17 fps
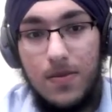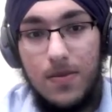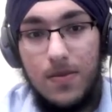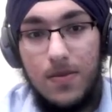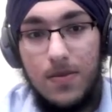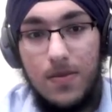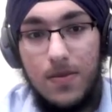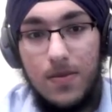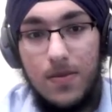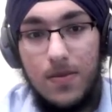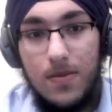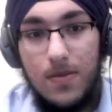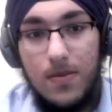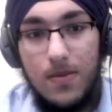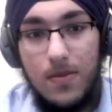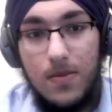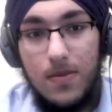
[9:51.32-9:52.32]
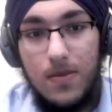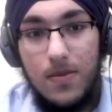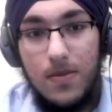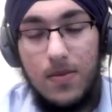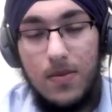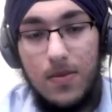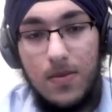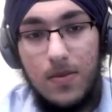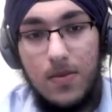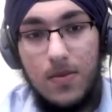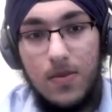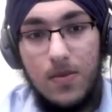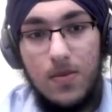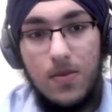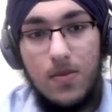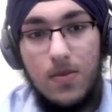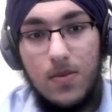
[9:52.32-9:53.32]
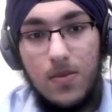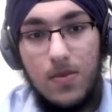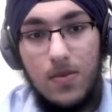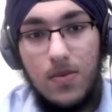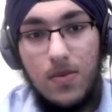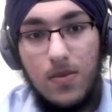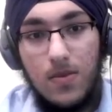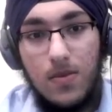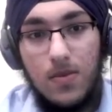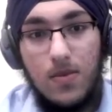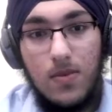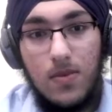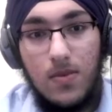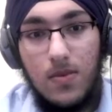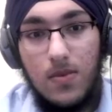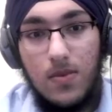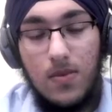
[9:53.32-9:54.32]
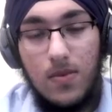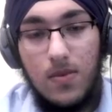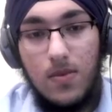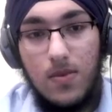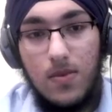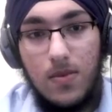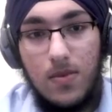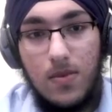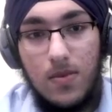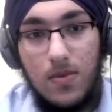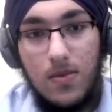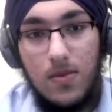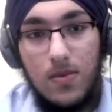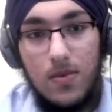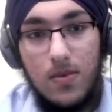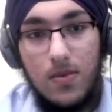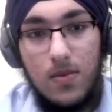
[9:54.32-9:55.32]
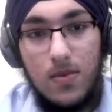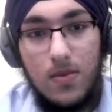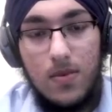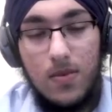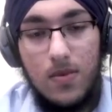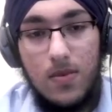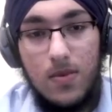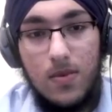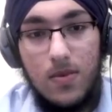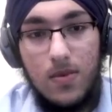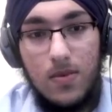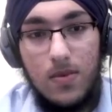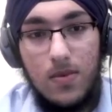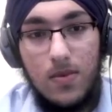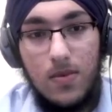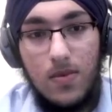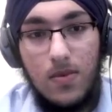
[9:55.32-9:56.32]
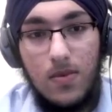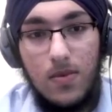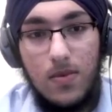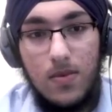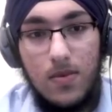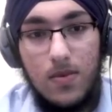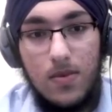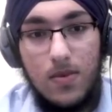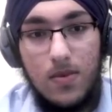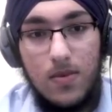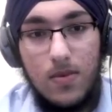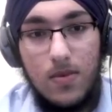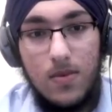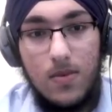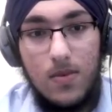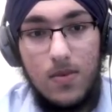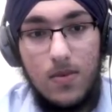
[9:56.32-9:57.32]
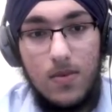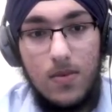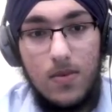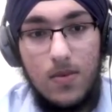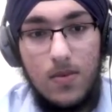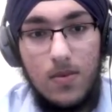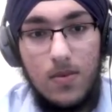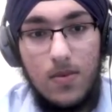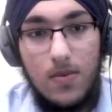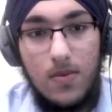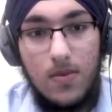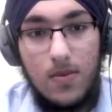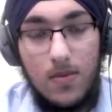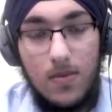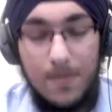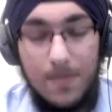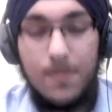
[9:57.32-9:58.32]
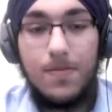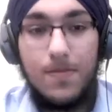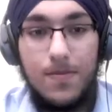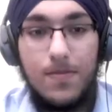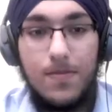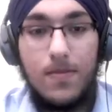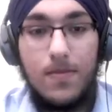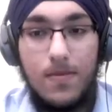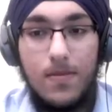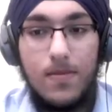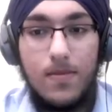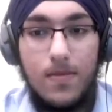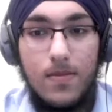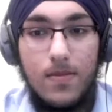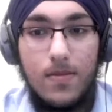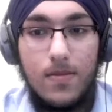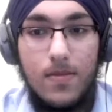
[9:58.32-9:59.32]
This person isn't speaking.